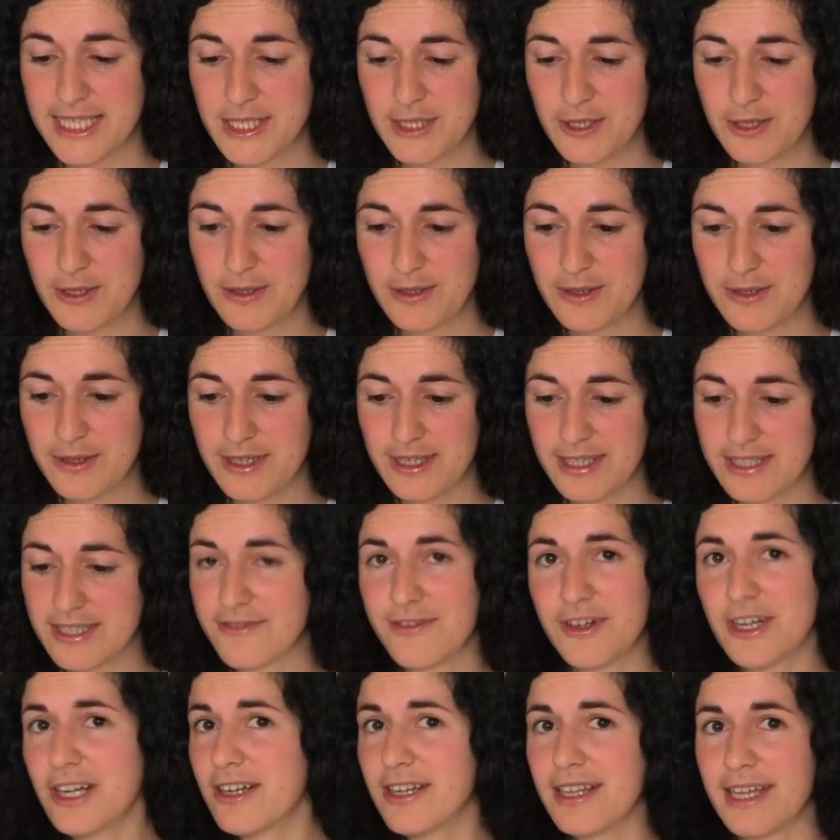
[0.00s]
So
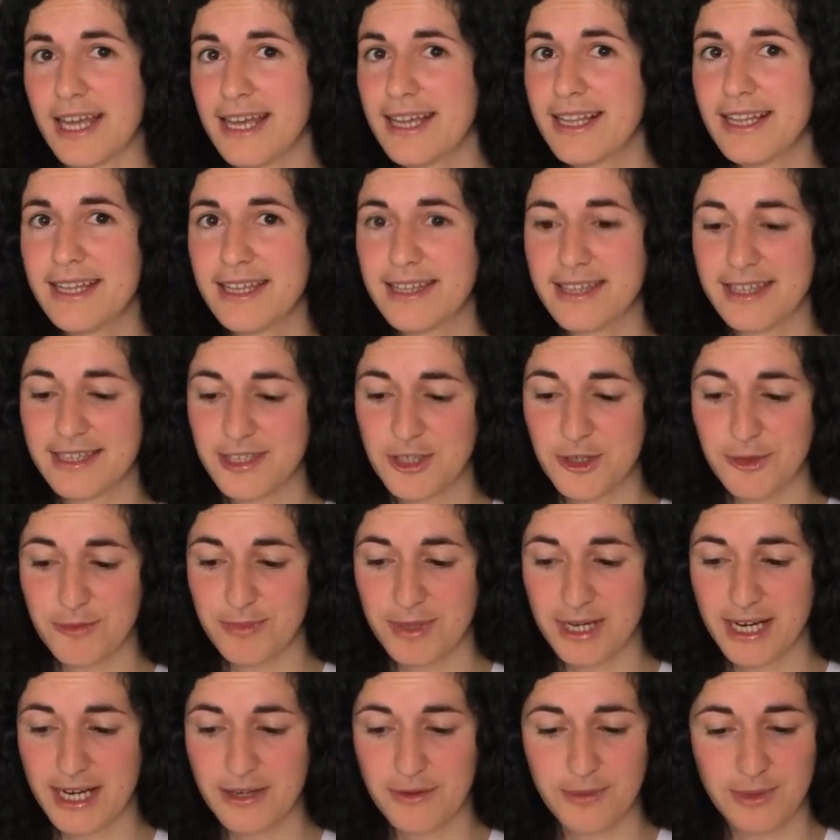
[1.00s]
it's very likely that your
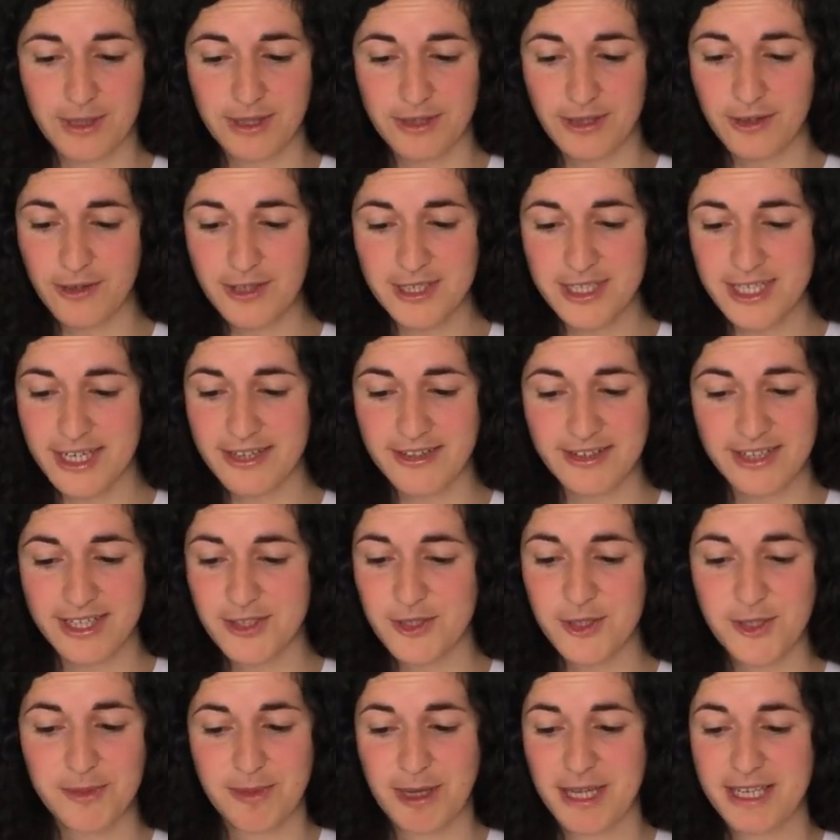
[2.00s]
brain will not
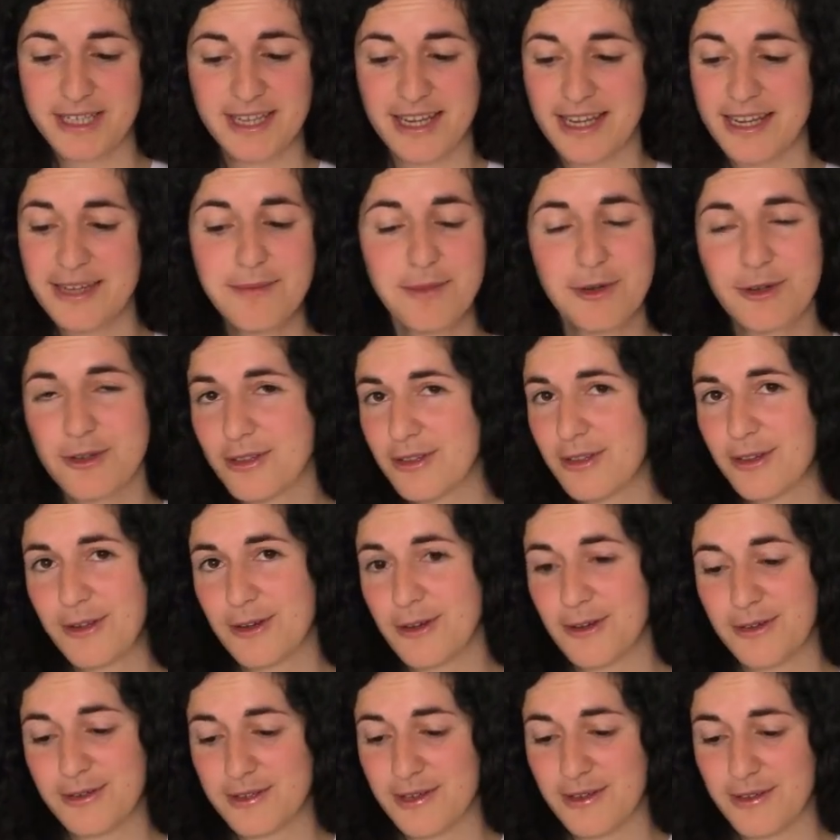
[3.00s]
agree to spend any more
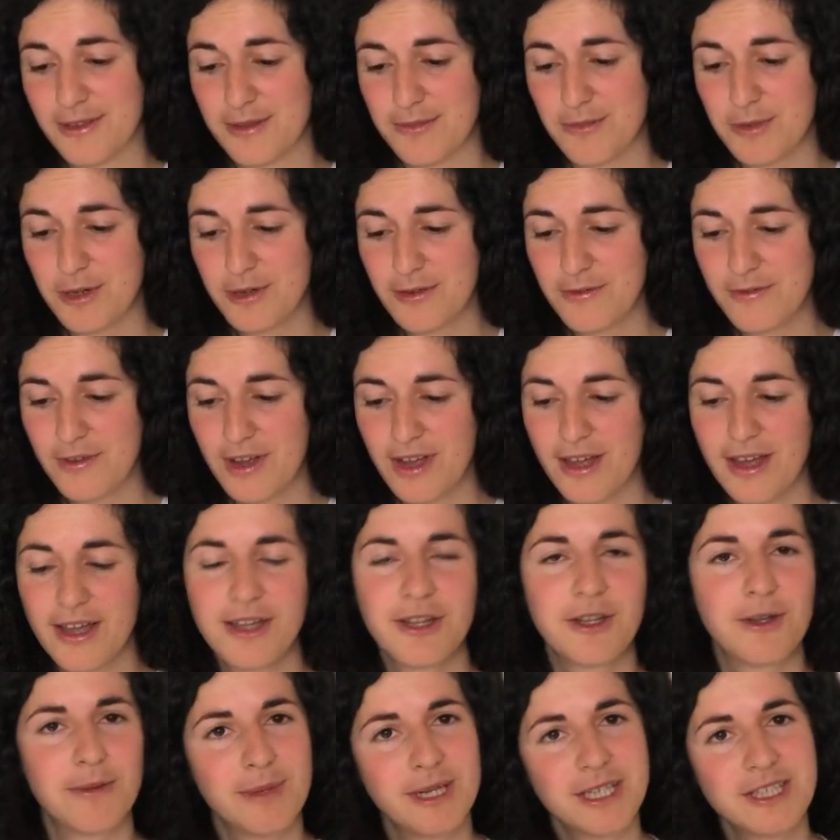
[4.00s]
glucose on the proof,
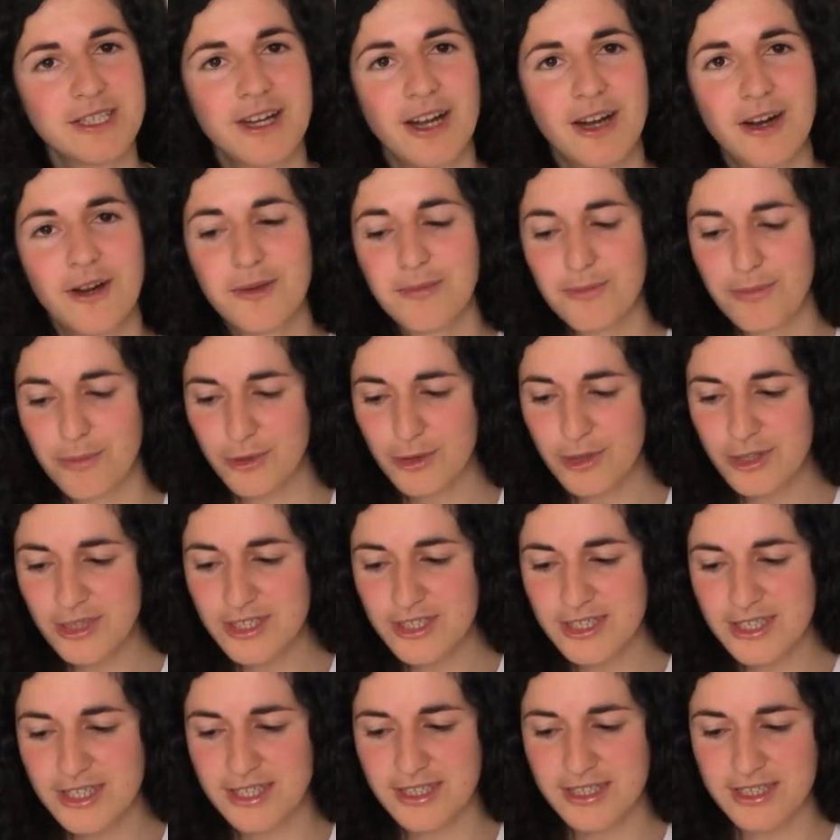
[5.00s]
no matter how
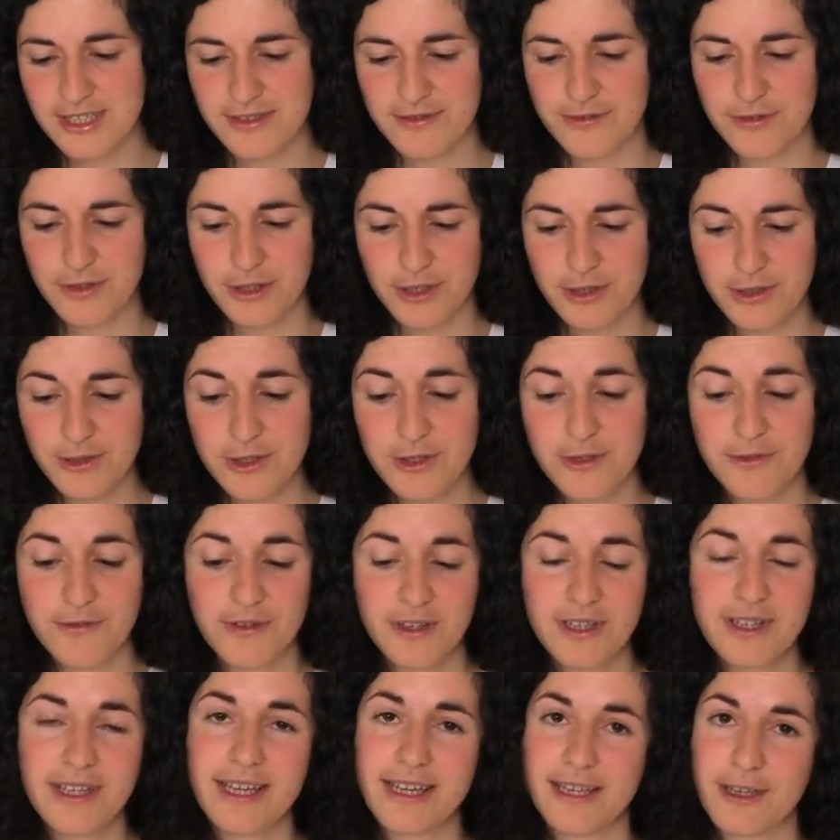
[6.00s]
important it is for you to
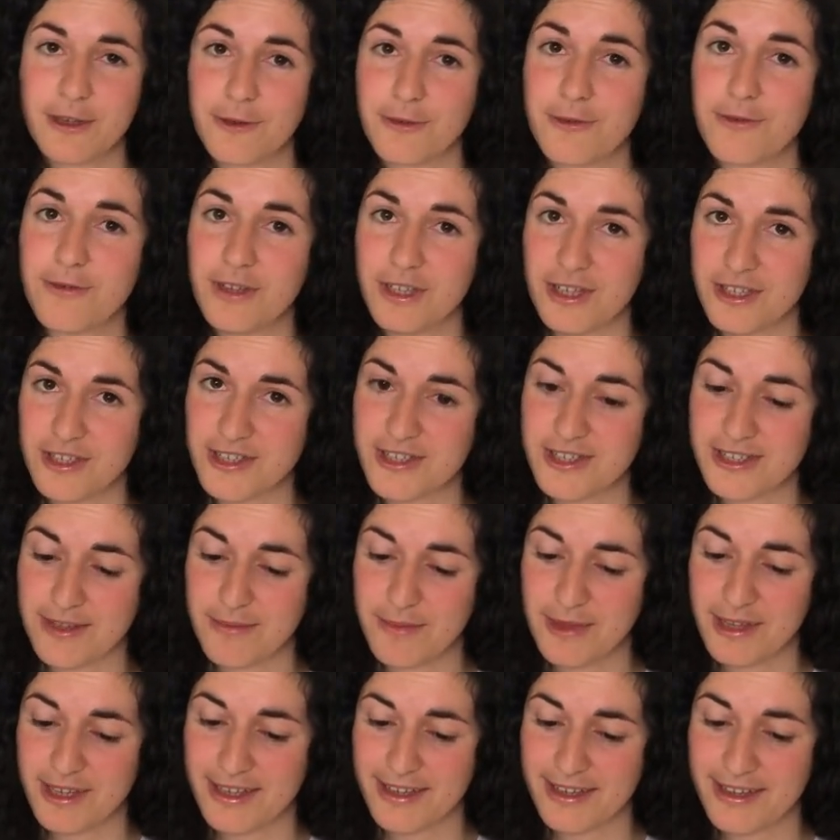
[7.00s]
feel like you've finished
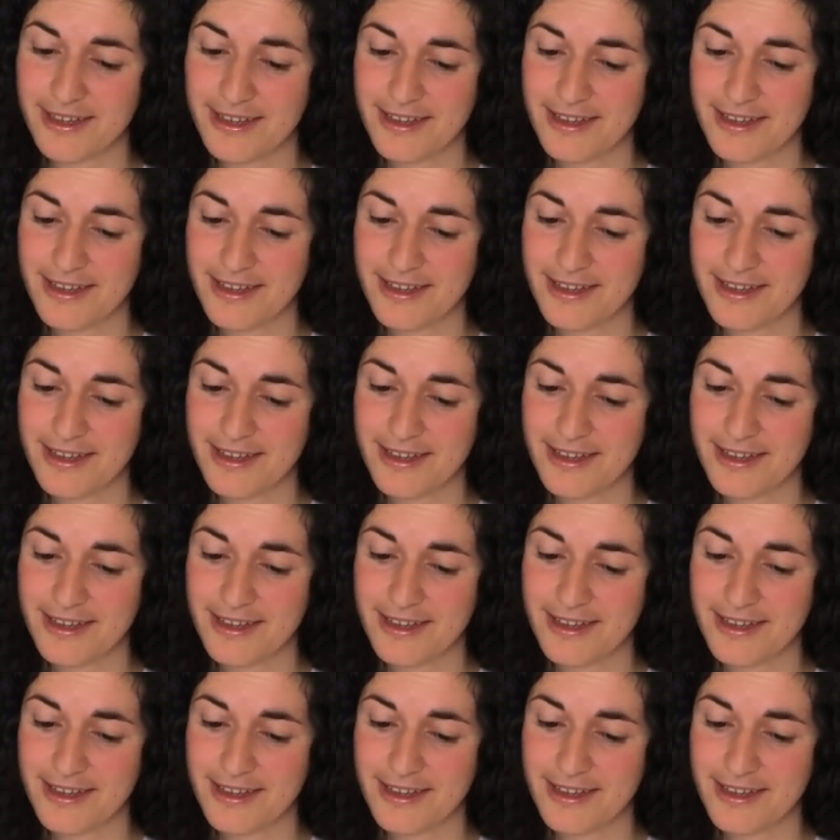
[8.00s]
something.